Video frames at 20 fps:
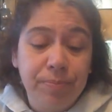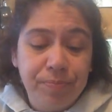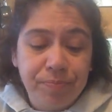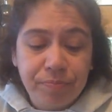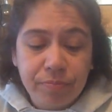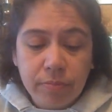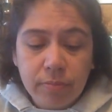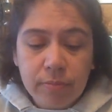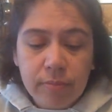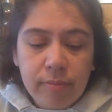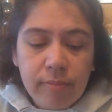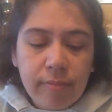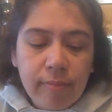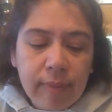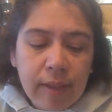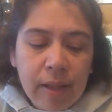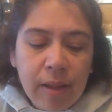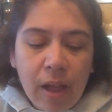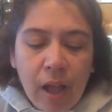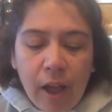Uh,
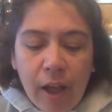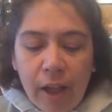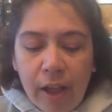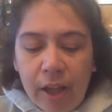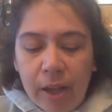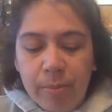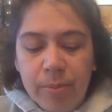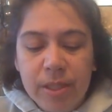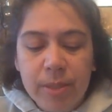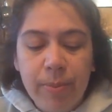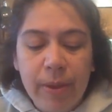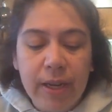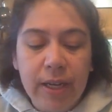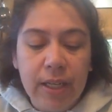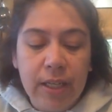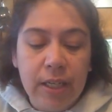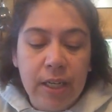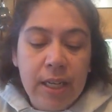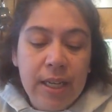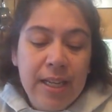I'm
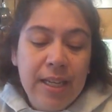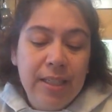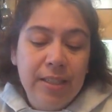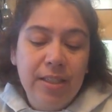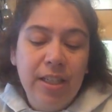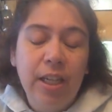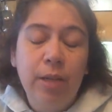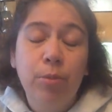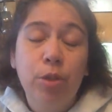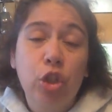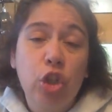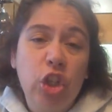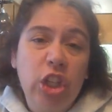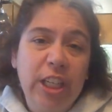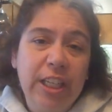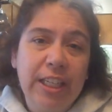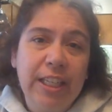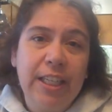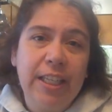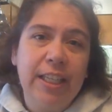spending time
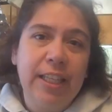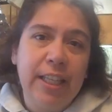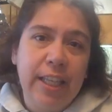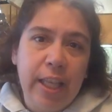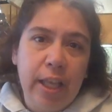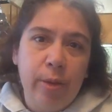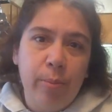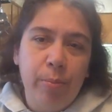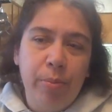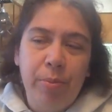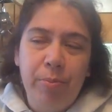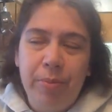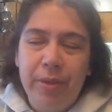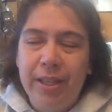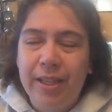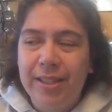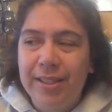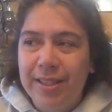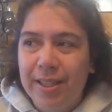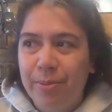learning GIMP
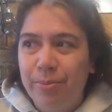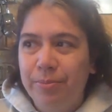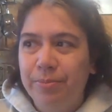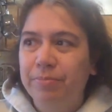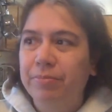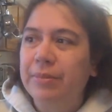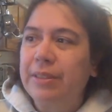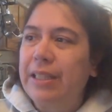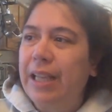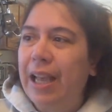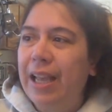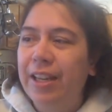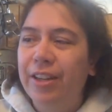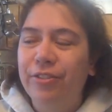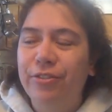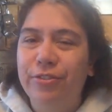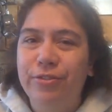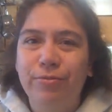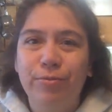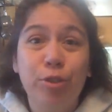because I'm kind
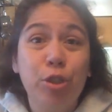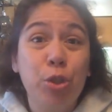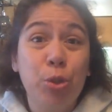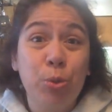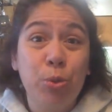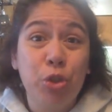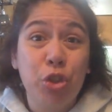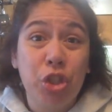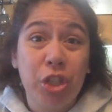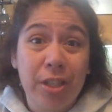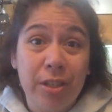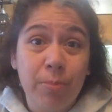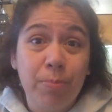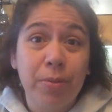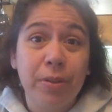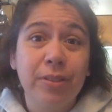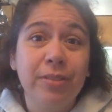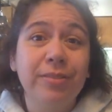of too cheap,